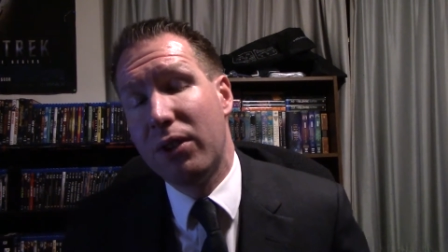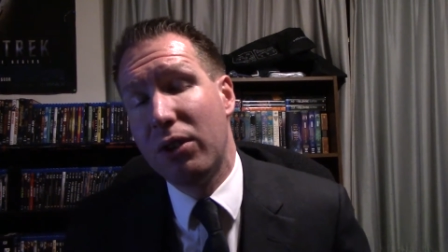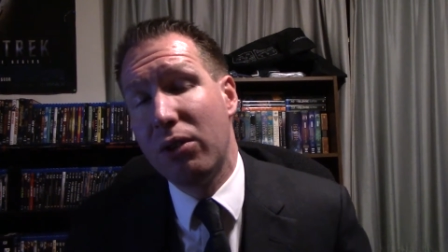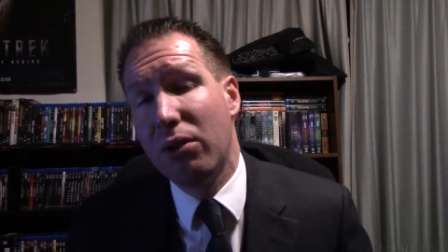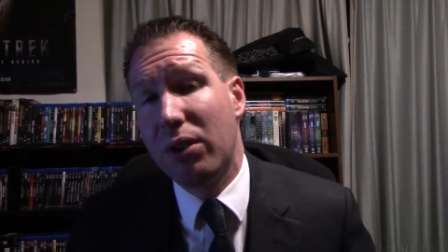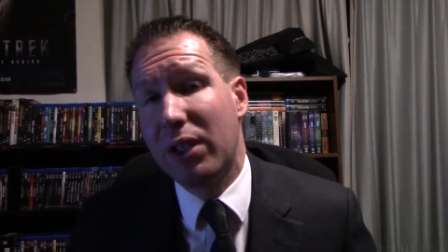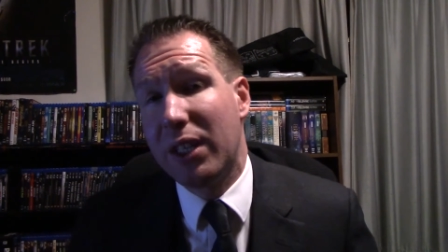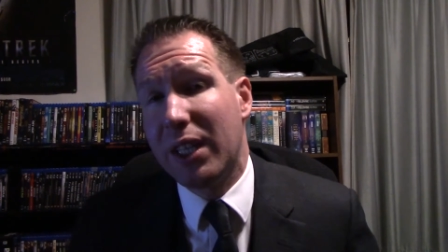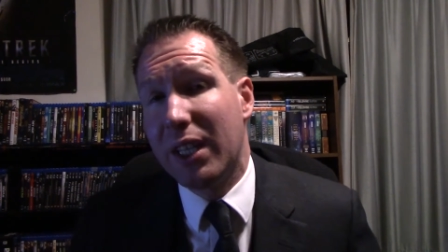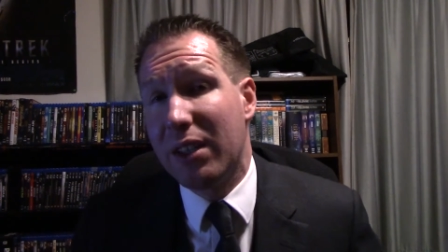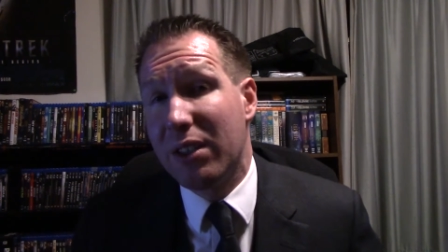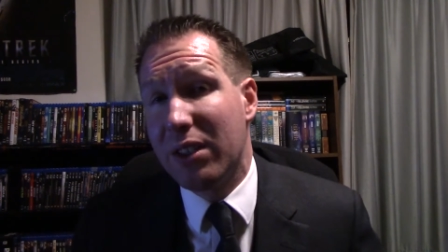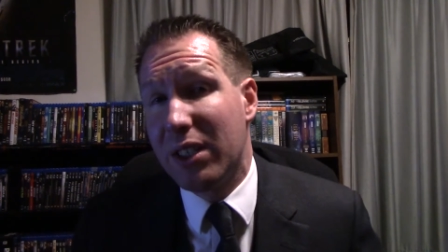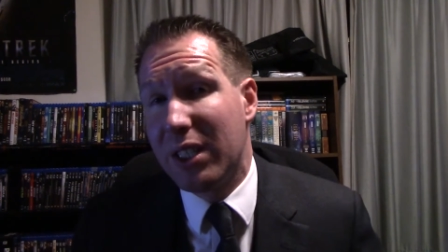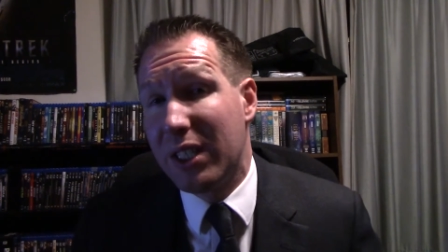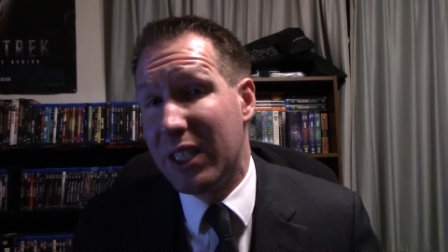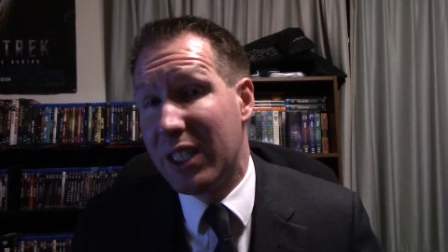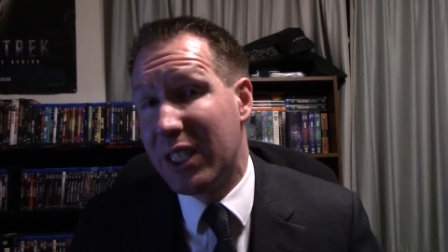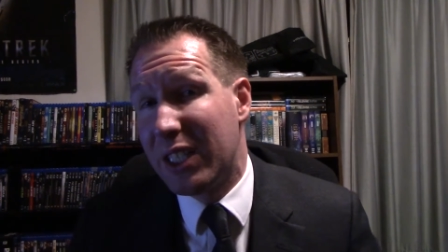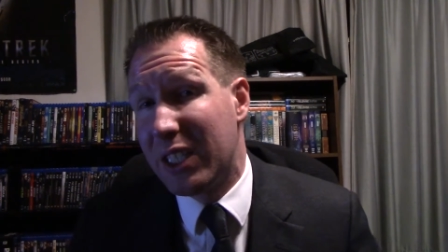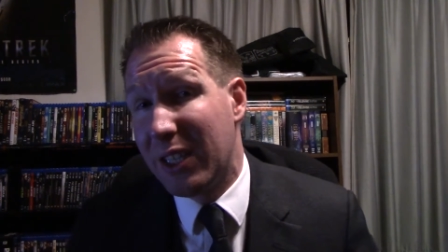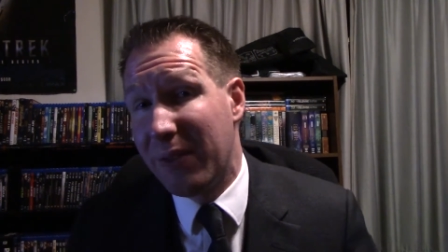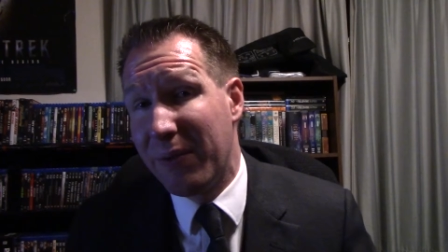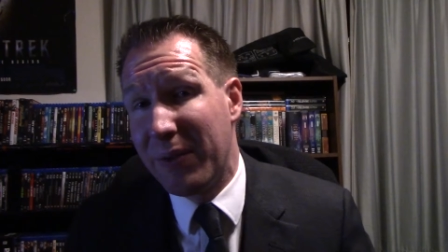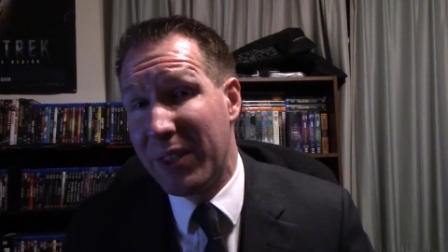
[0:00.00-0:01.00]

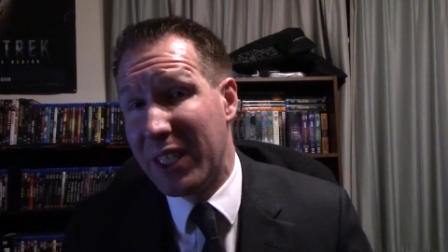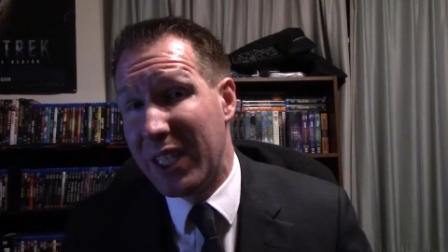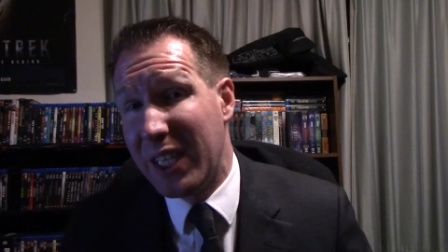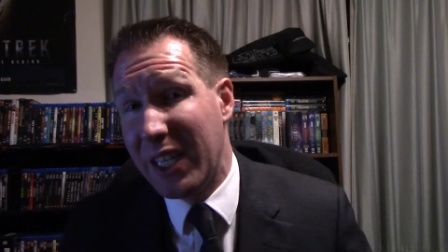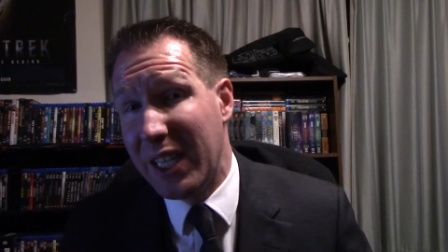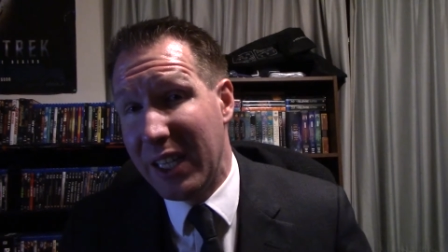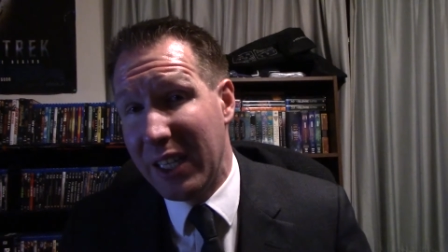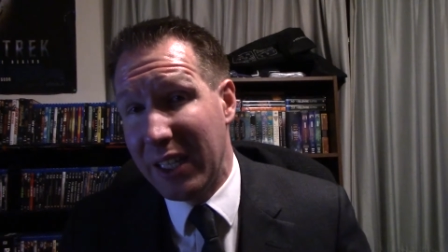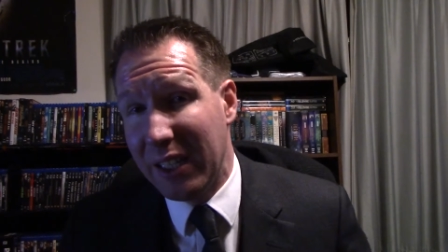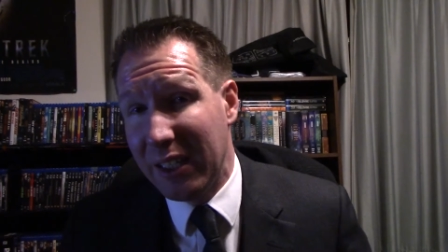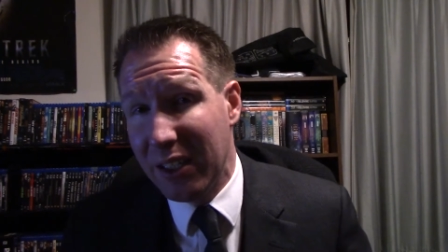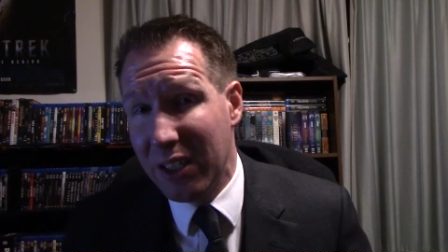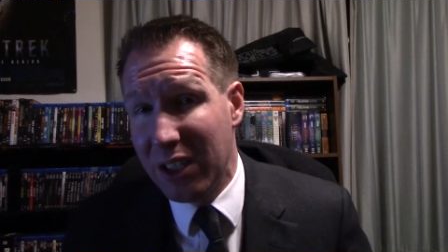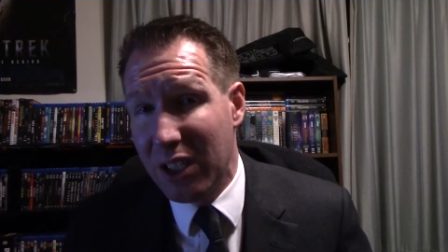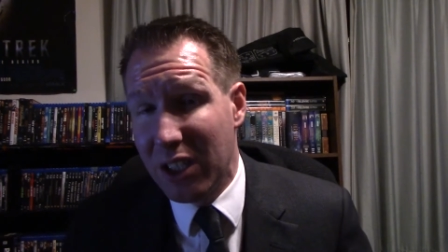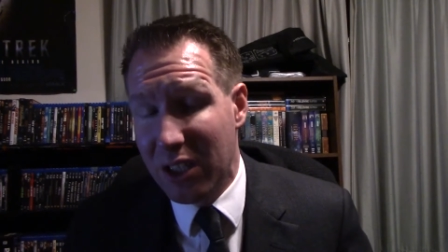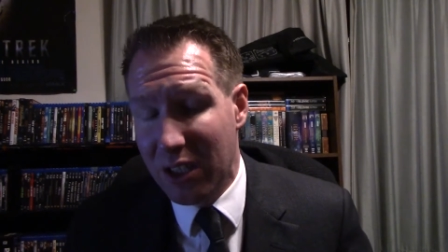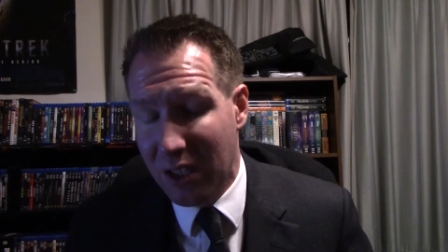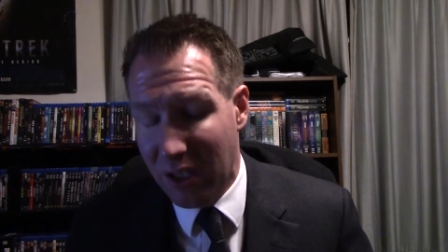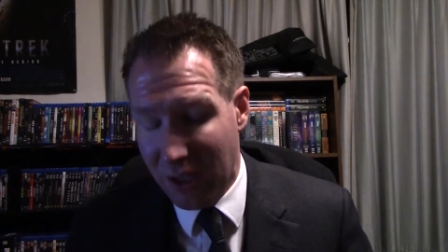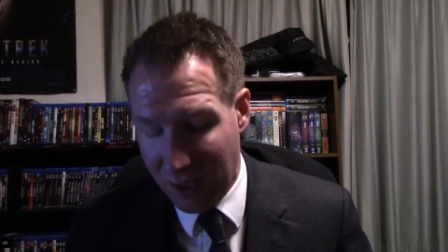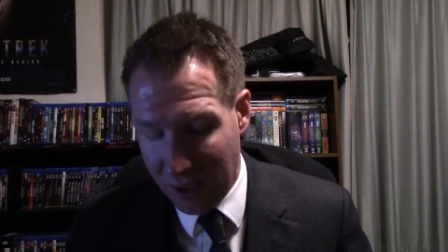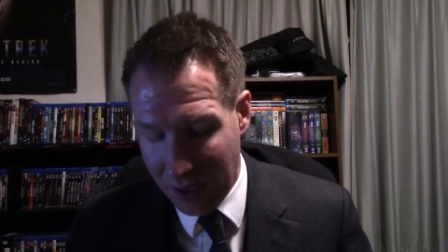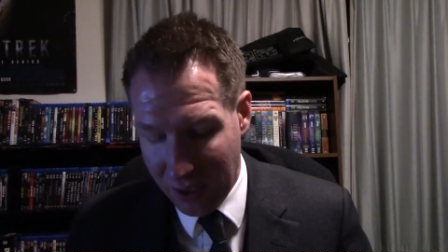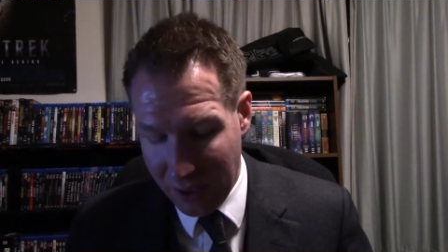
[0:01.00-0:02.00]
2017's
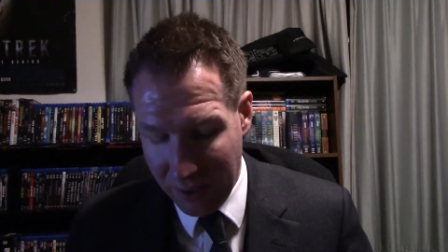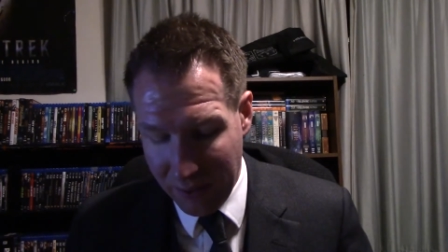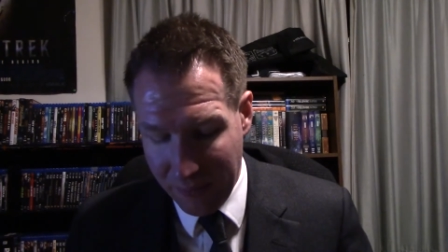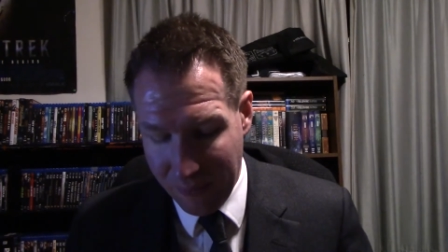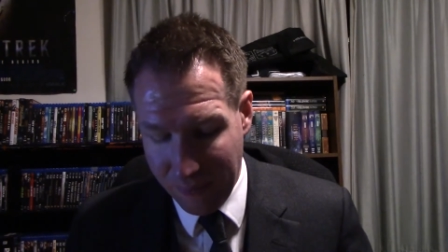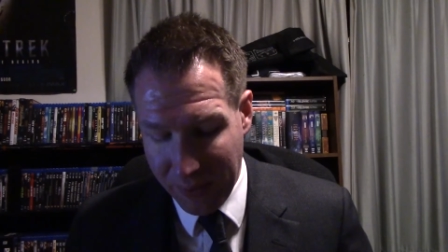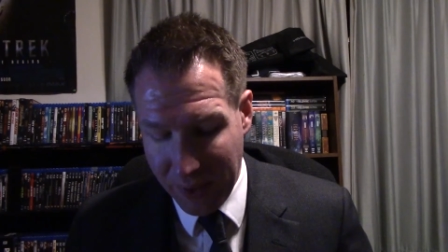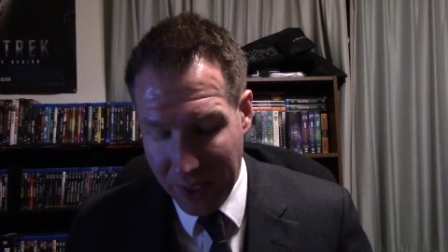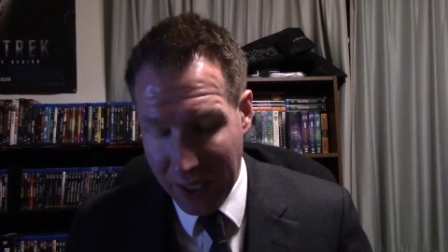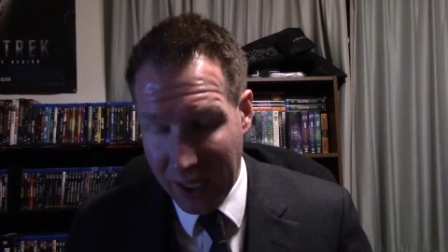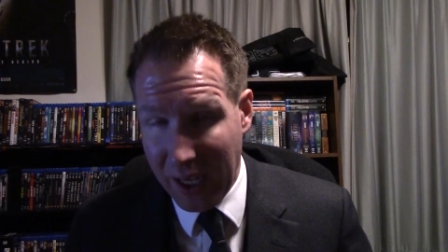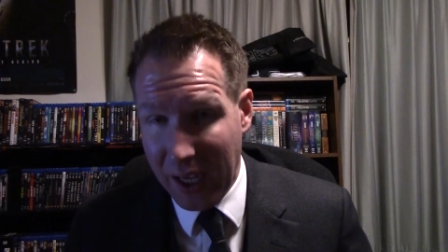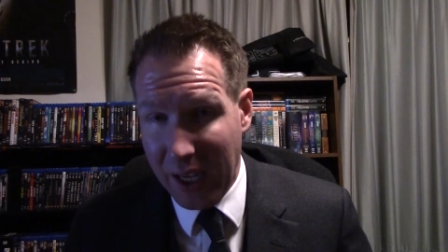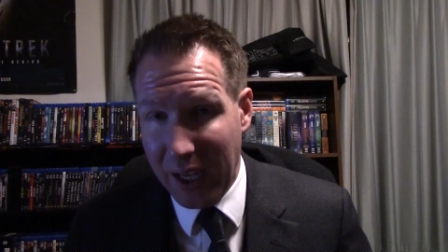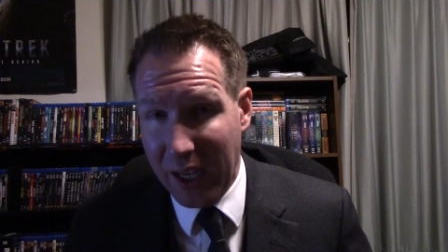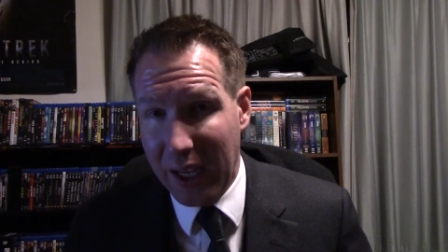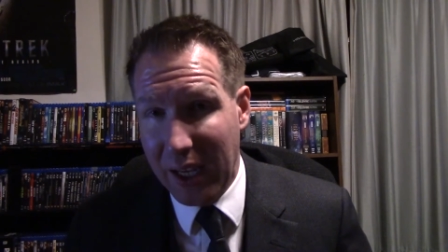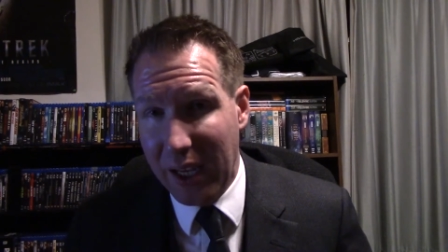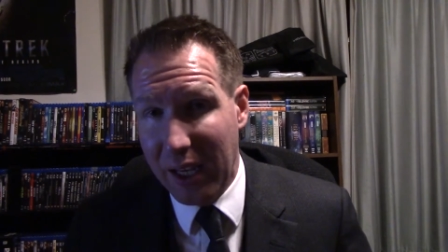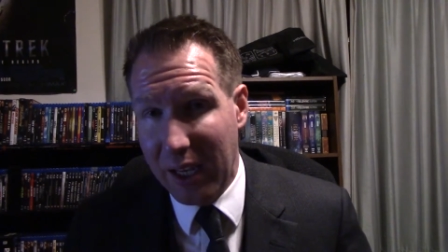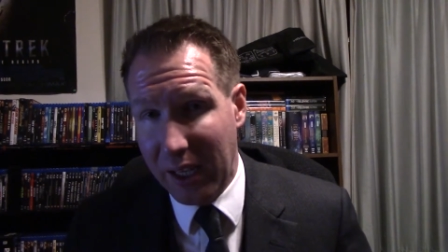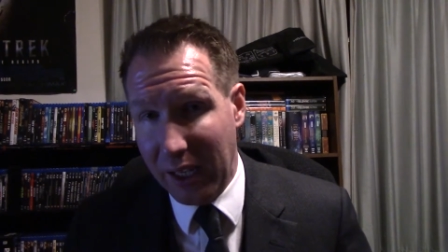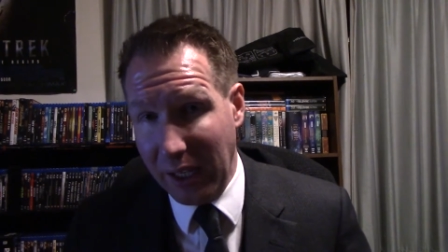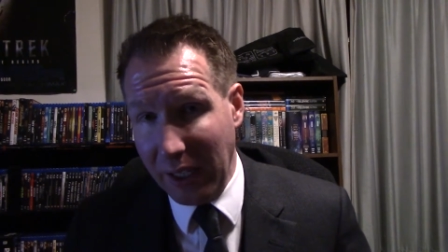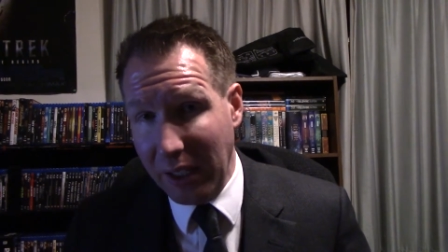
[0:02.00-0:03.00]

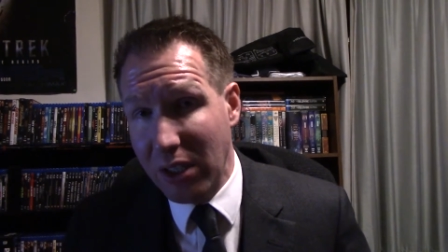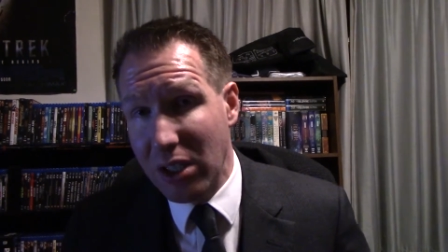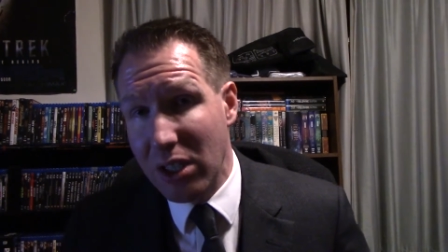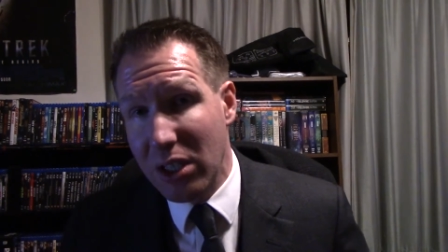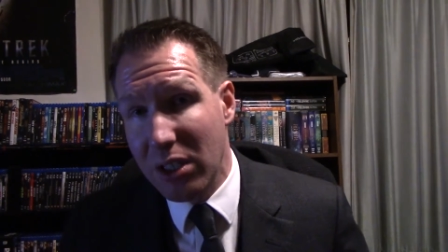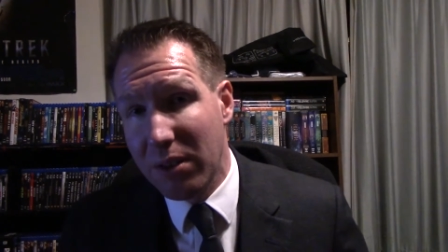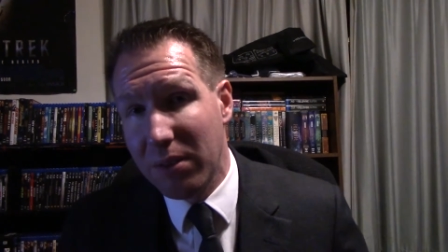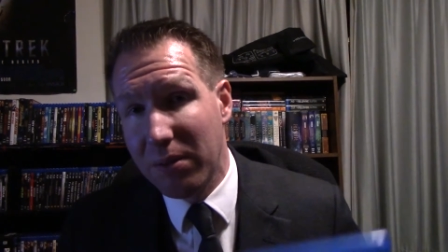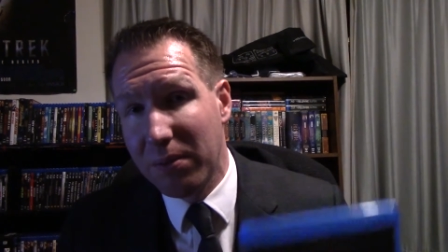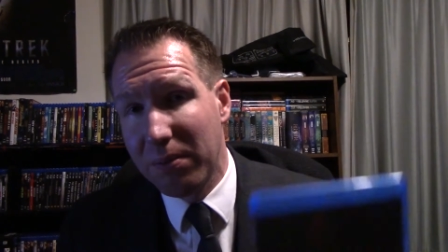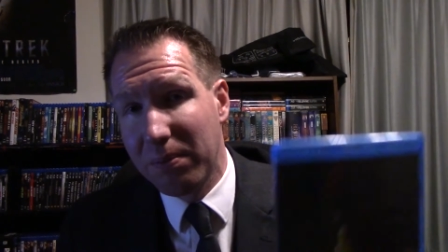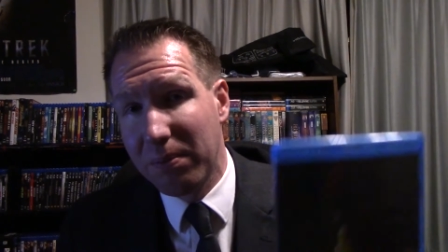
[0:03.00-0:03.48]
it.